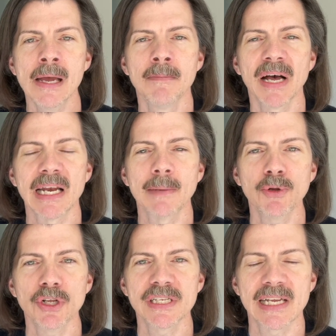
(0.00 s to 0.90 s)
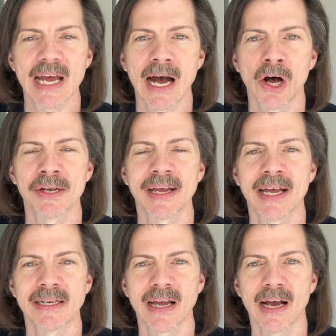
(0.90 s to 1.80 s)
But I pulled it out
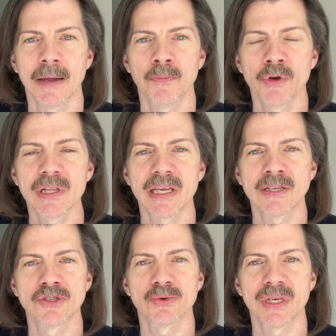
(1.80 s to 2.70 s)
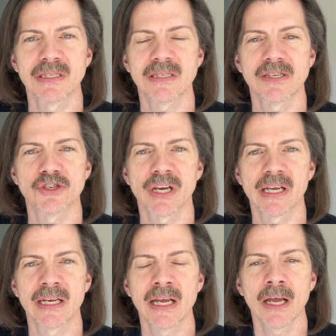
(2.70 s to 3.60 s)
and I'm really enjoying stitching
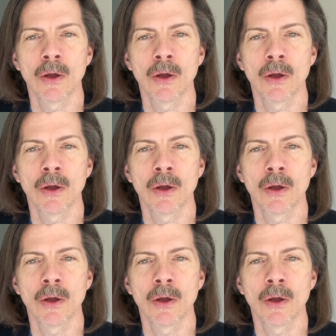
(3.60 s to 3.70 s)
it.